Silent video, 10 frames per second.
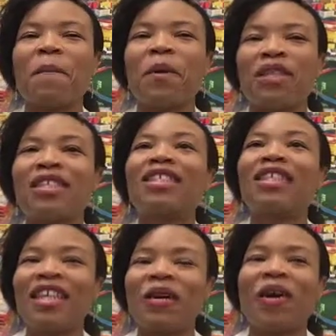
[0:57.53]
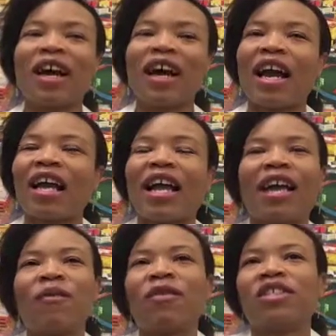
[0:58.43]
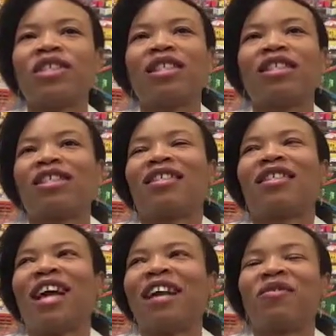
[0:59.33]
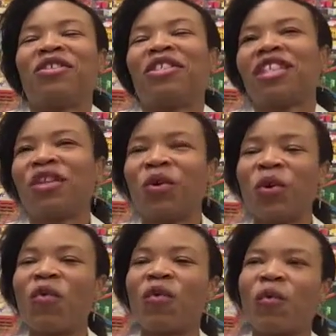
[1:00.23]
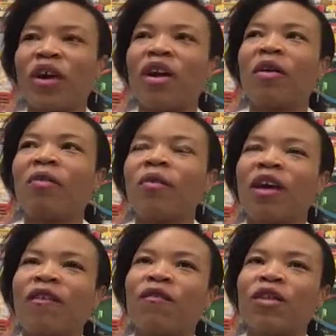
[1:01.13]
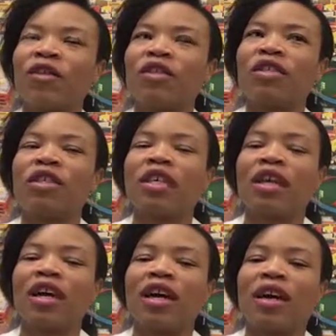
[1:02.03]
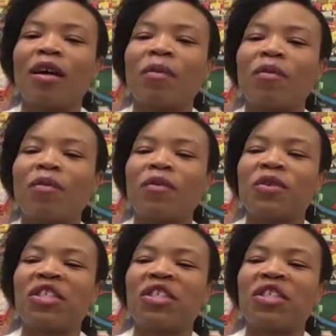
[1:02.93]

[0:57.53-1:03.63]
but still, I was just a little overwhelmed when I first was